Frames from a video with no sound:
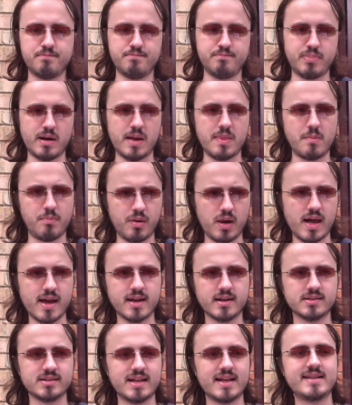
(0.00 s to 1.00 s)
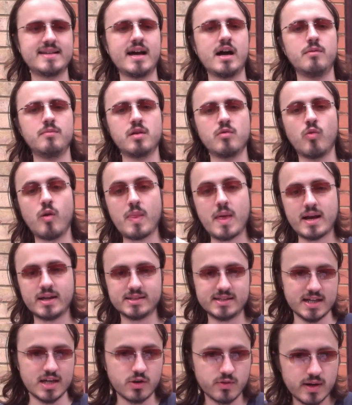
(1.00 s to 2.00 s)
by the players, they tell me what they are
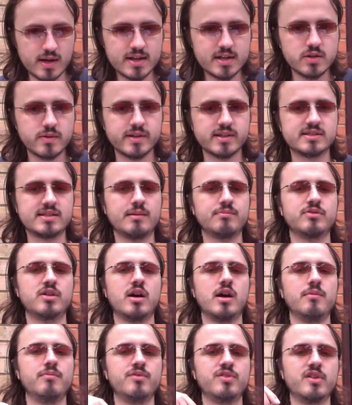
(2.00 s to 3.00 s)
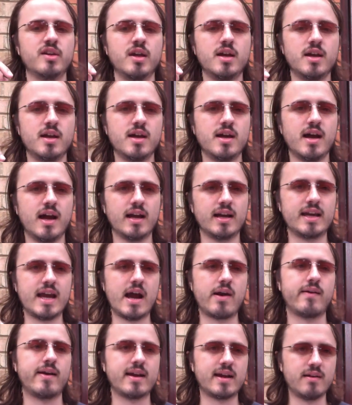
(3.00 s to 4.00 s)
secretly doing sometimes. And
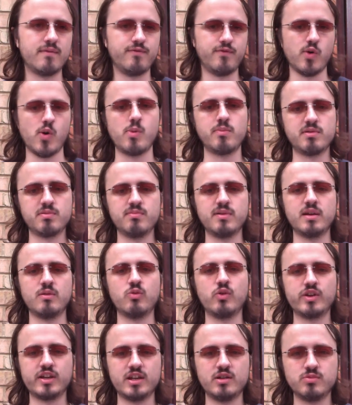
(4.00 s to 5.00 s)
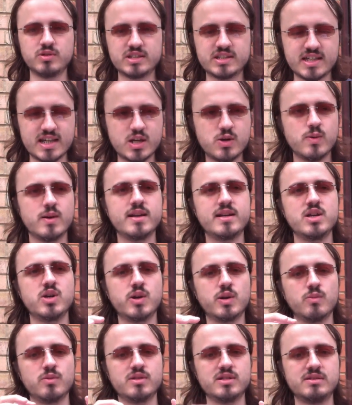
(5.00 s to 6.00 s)
Karak informed me what he was secretly
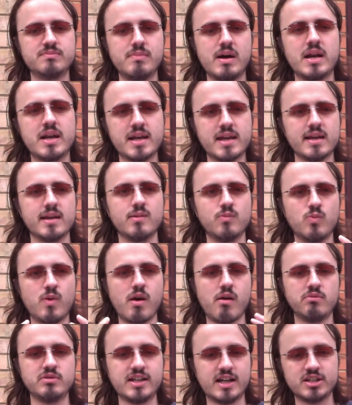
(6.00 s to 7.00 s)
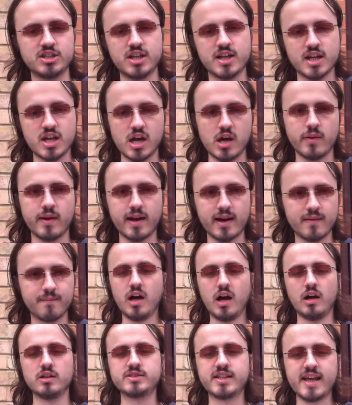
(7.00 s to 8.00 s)
doing with his money and where it was actually going.
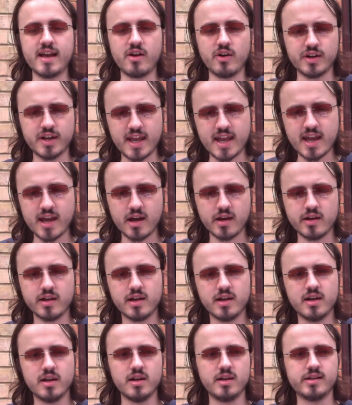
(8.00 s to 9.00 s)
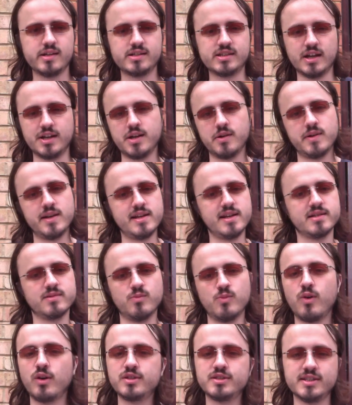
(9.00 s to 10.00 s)
I'll say it on here, because I know he doesn't
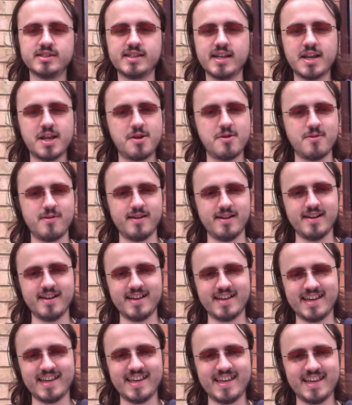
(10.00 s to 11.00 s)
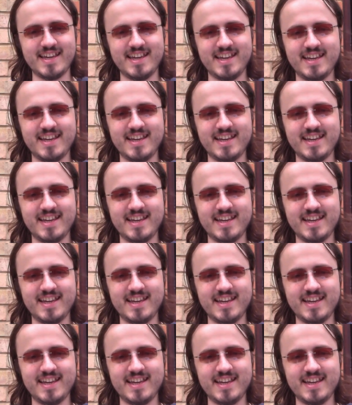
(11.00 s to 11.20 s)
watch this anyway.